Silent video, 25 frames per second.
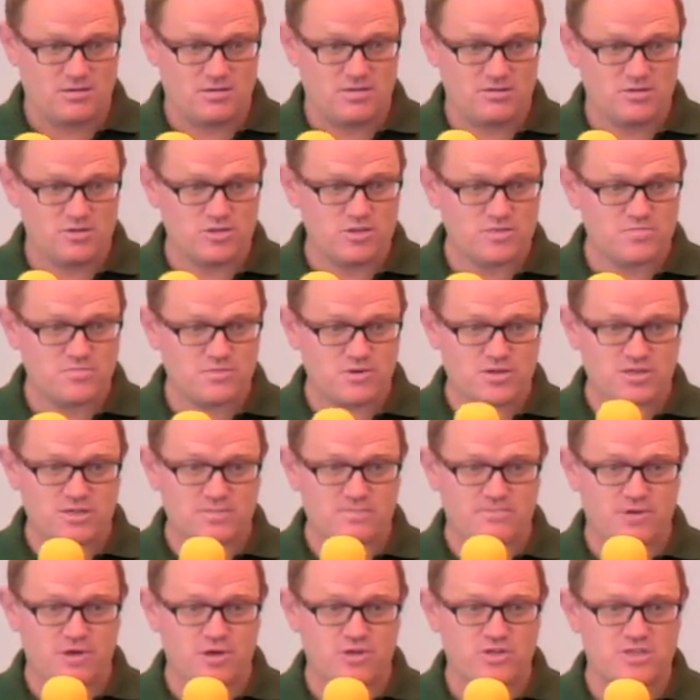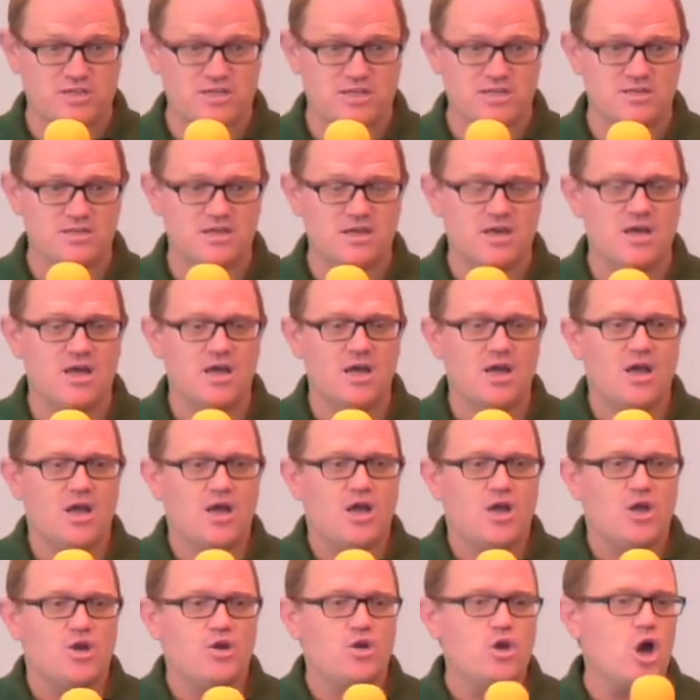So this person posted,
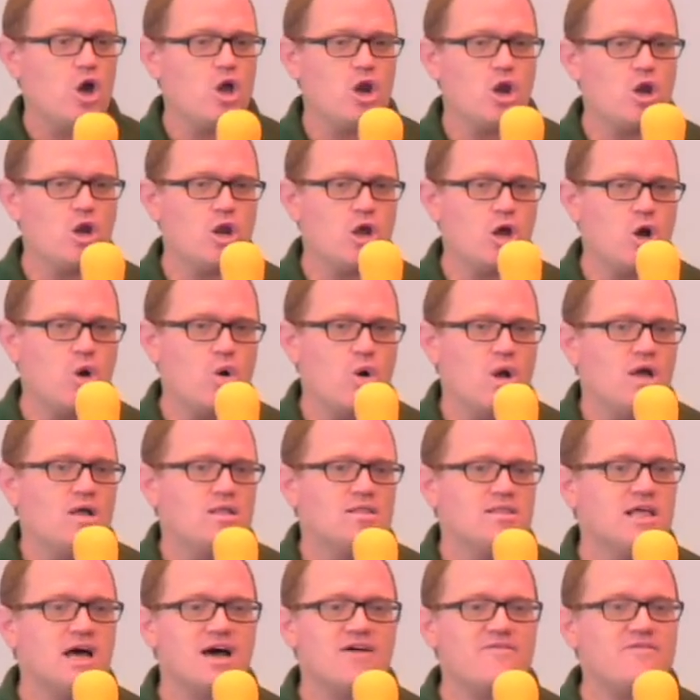no, love